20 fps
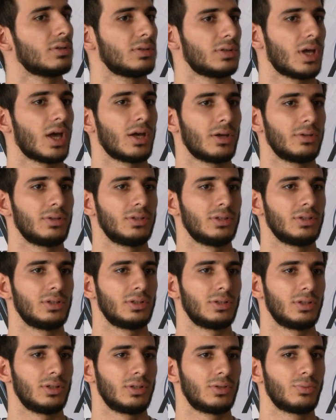Yeah,
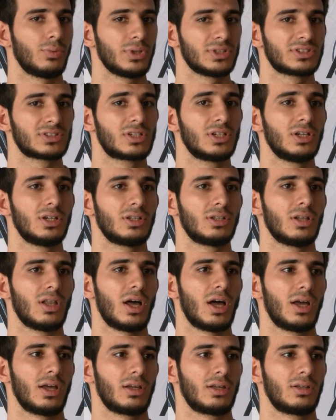it was good.
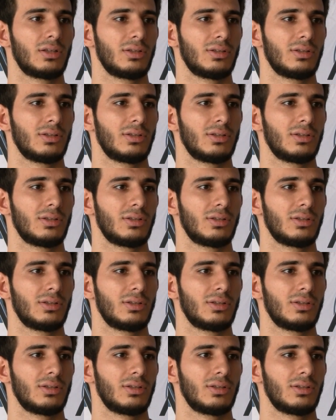Like,